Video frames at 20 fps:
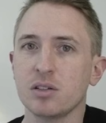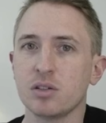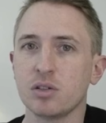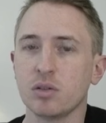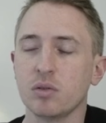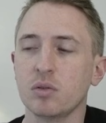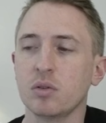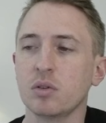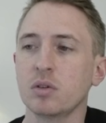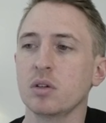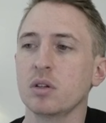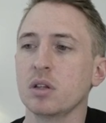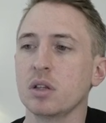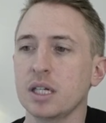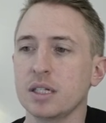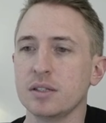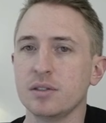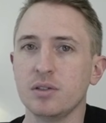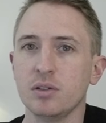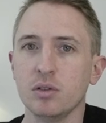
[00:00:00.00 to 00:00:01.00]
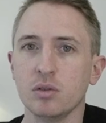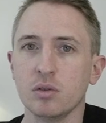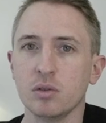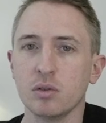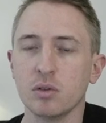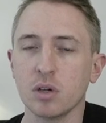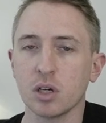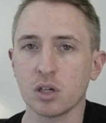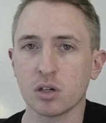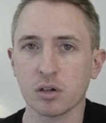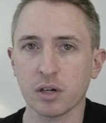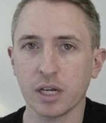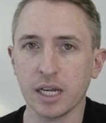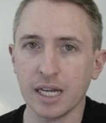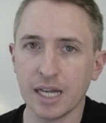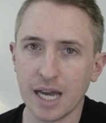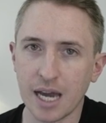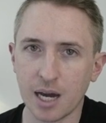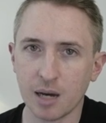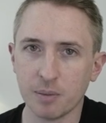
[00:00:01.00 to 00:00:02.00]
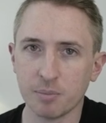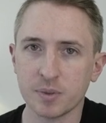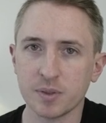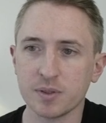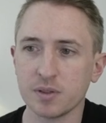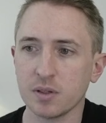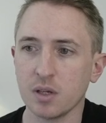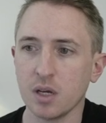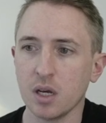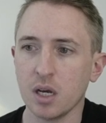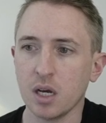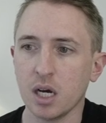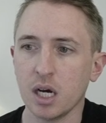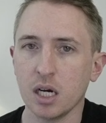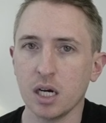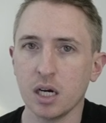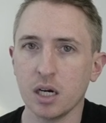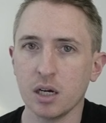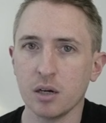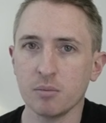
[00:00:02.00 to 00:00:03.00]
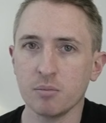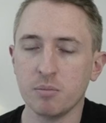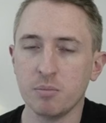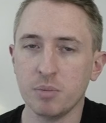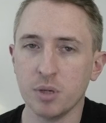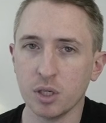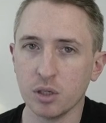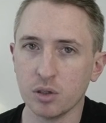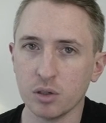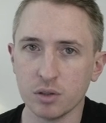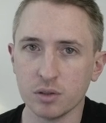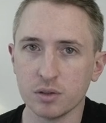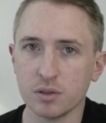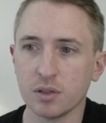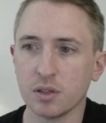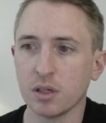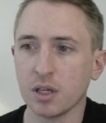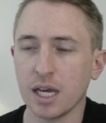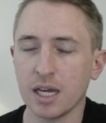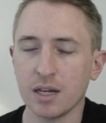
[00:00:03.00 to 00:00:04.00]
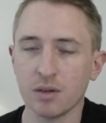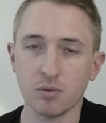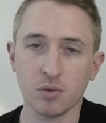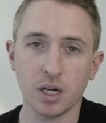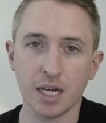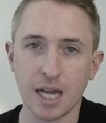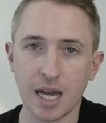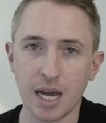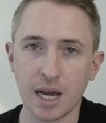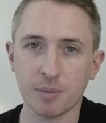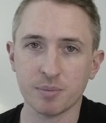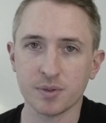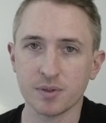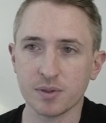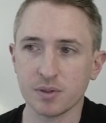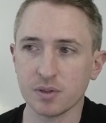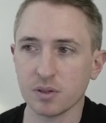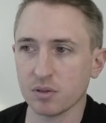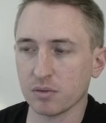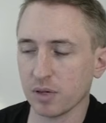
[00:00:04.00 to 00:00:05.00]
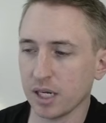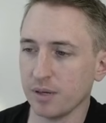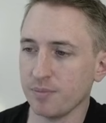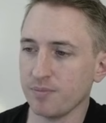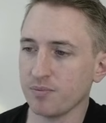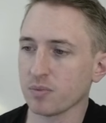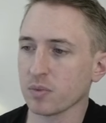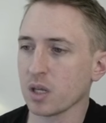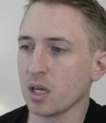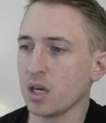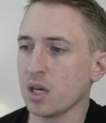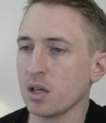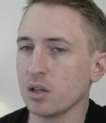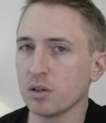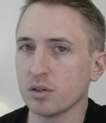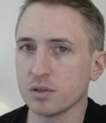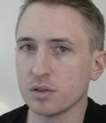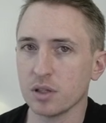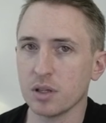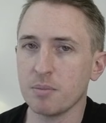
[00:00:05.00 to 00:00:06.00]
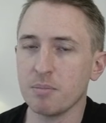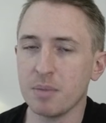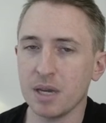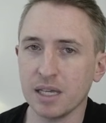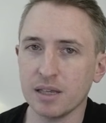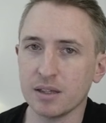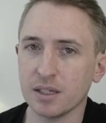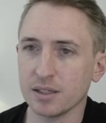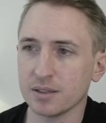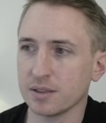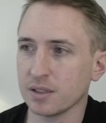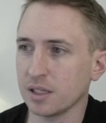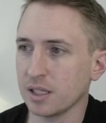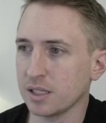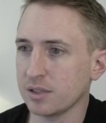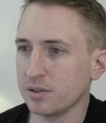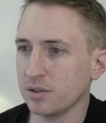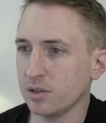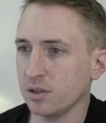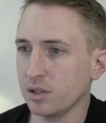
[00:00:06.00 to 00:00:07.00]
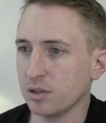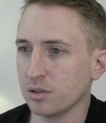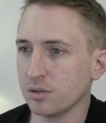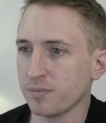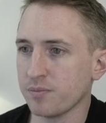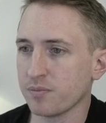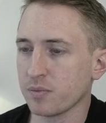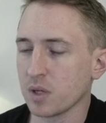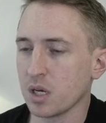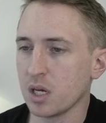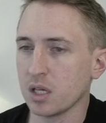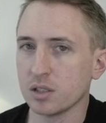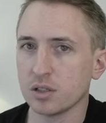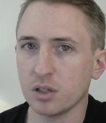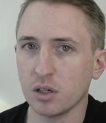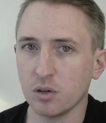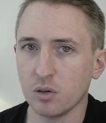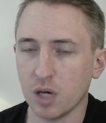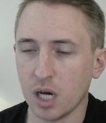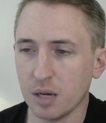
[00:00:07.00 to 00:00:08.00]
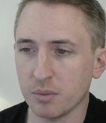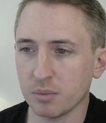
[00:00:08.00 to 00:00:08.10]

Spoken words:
tool lets you create apps, build and run apps, right? Those are the main things that lets you do. So I'm